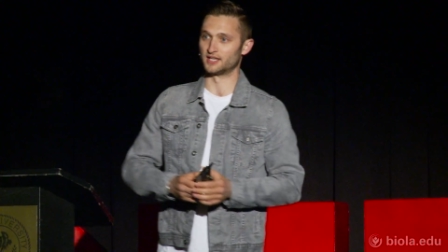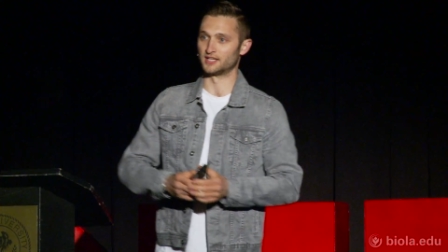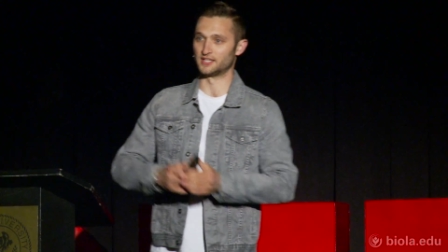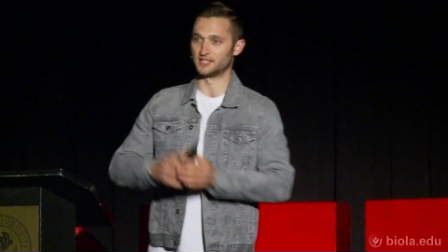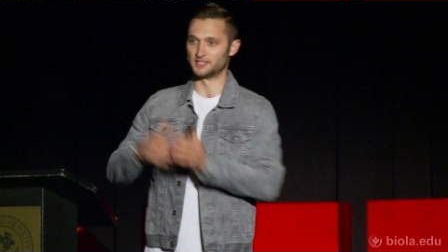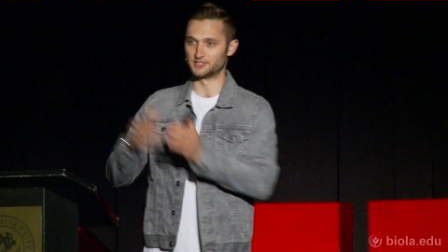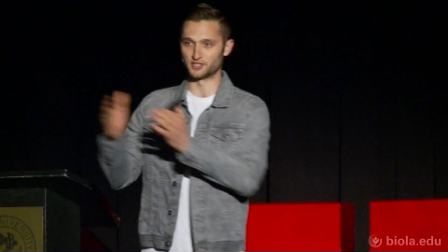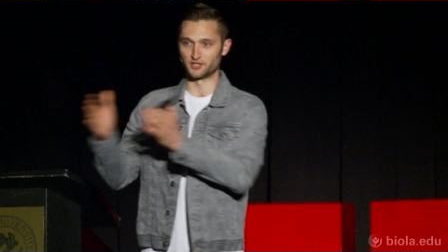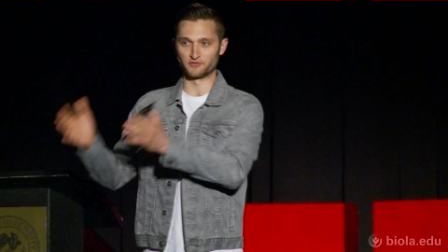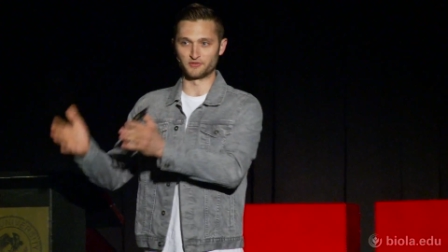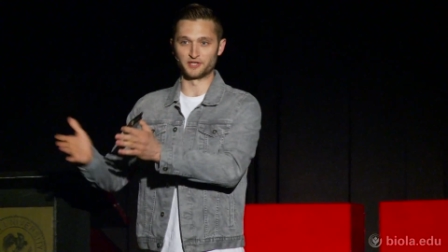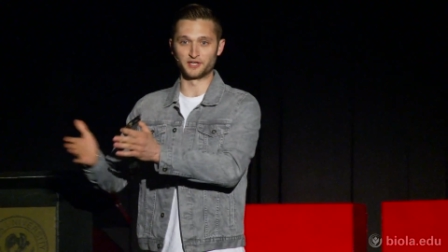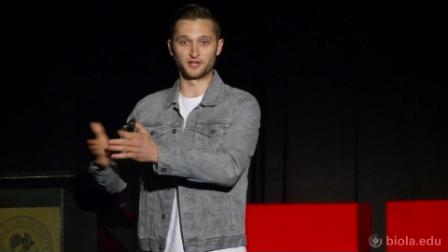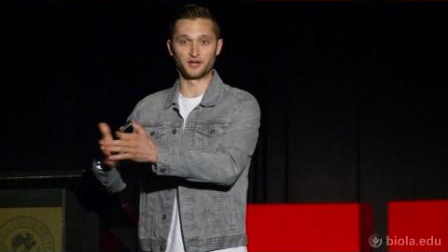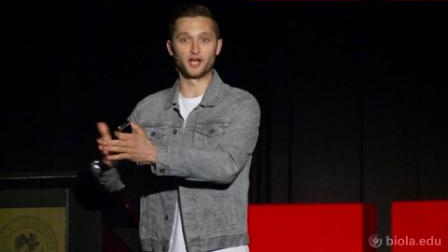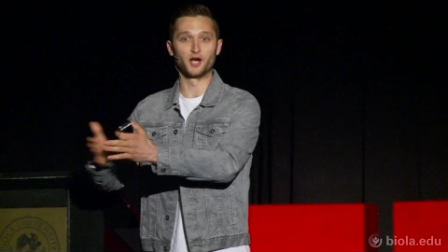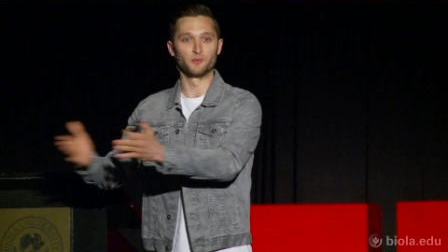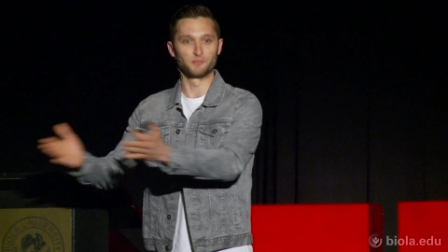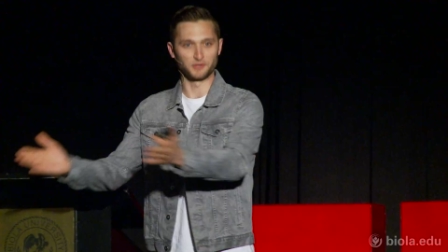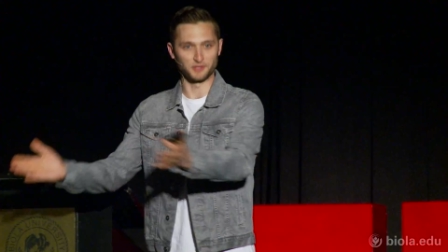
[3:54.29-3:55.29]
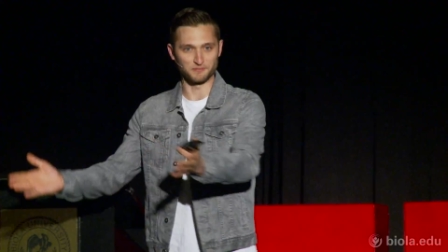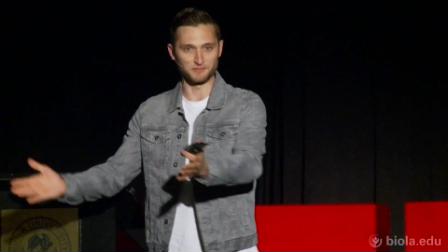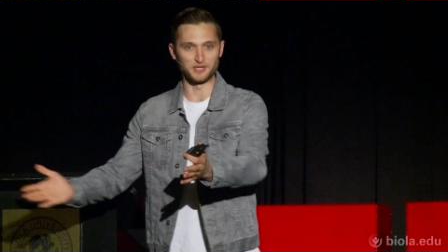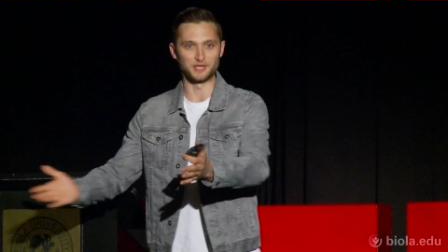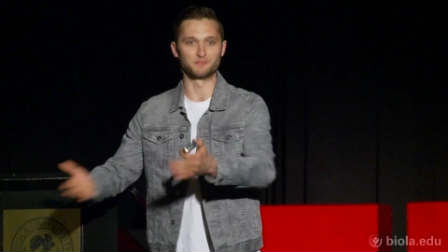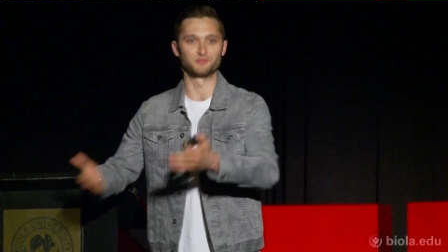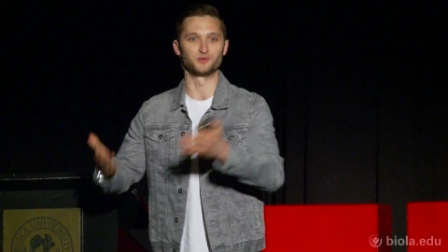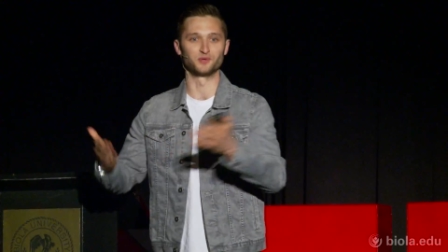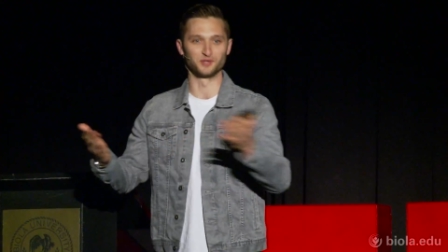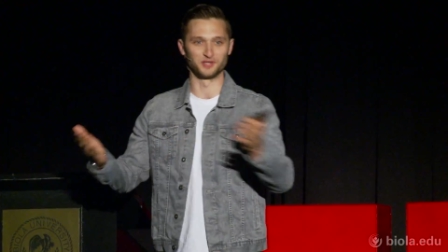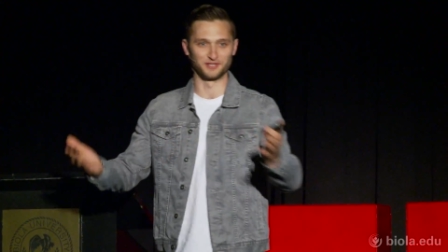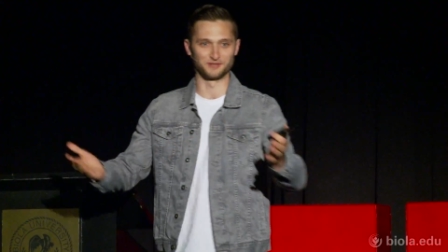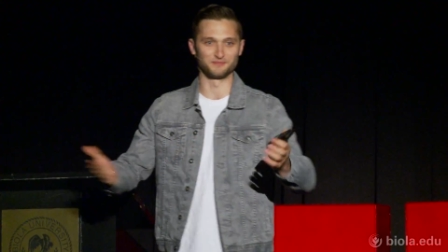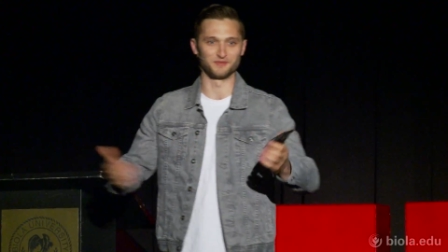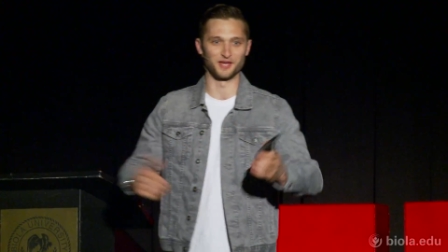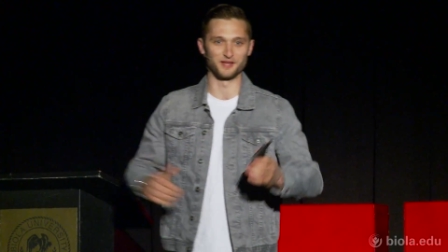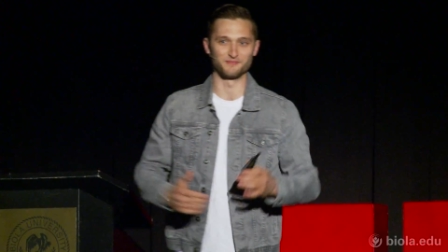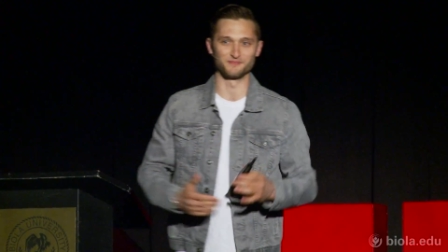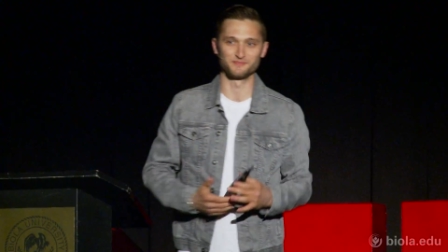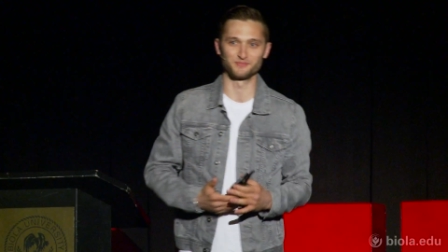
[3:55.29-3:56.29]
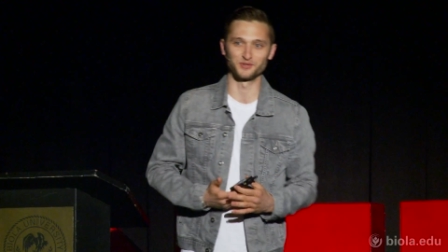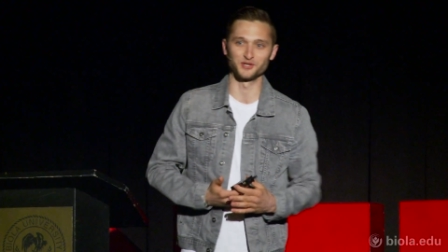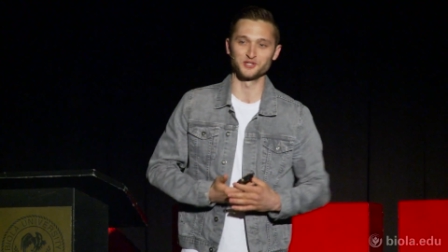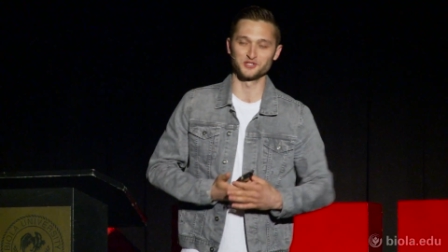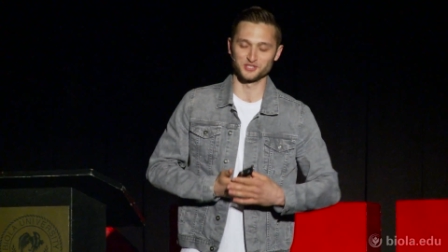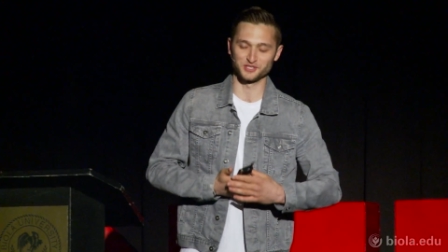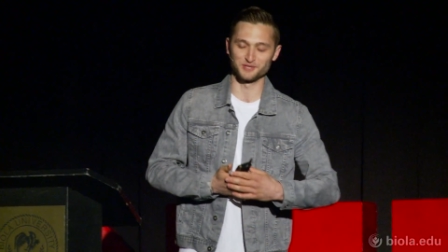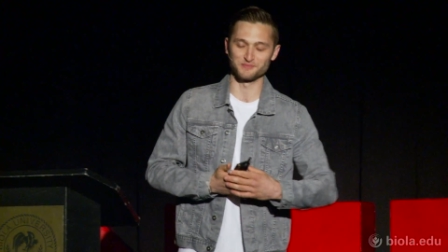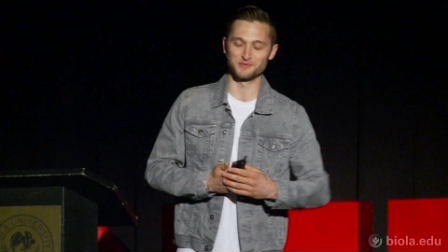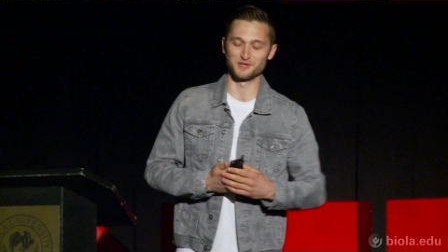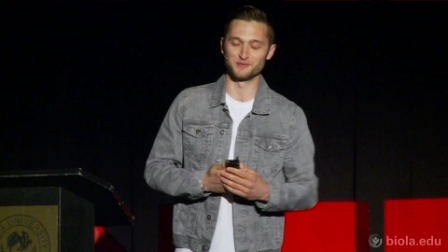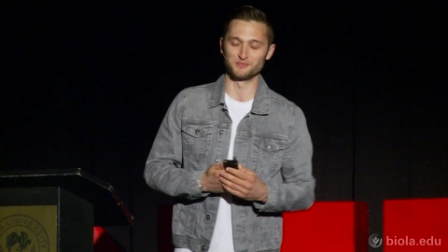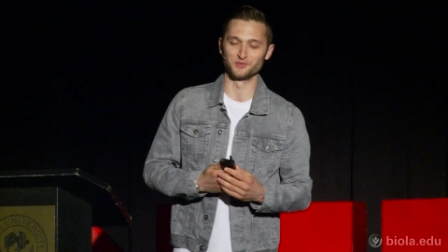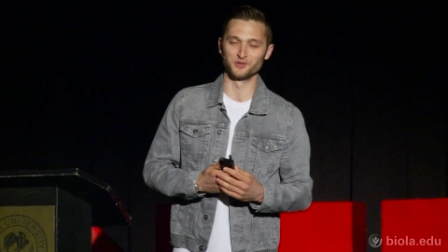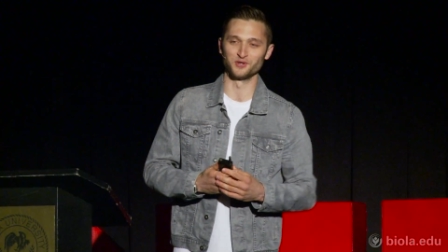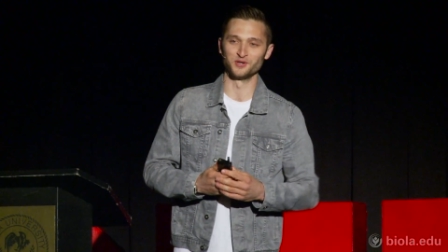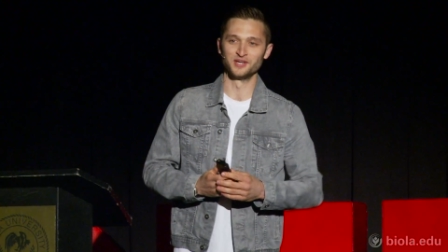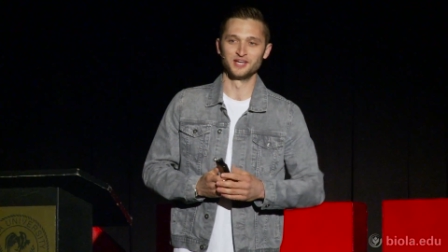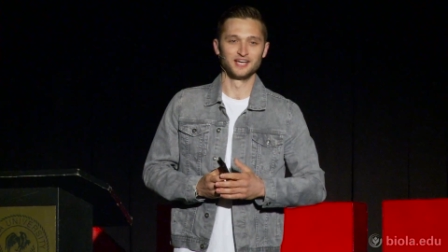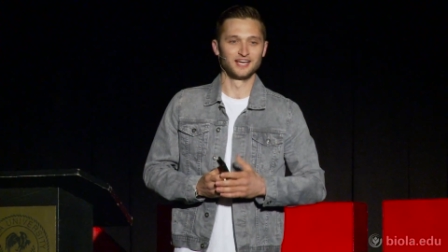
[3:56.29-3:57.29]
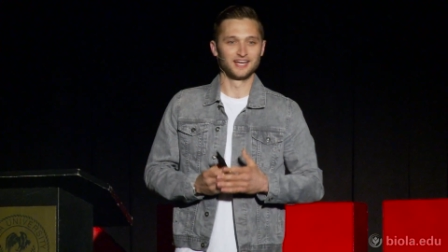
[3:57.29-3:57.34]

and he's over here helping people and, and preaching to people.